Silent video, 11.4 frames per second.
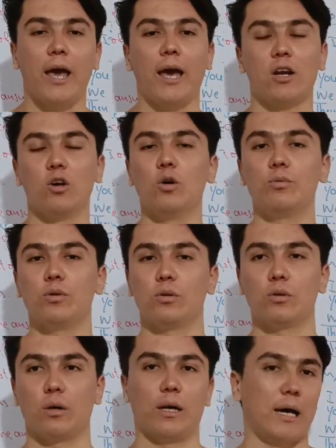and hope
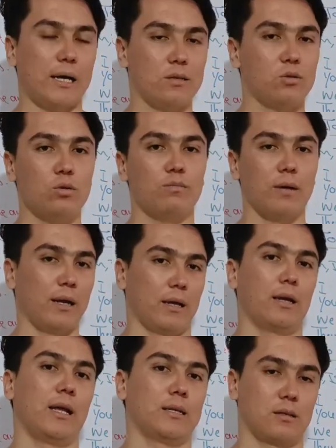you understood my
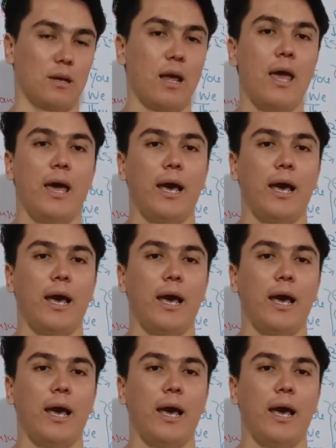lesson,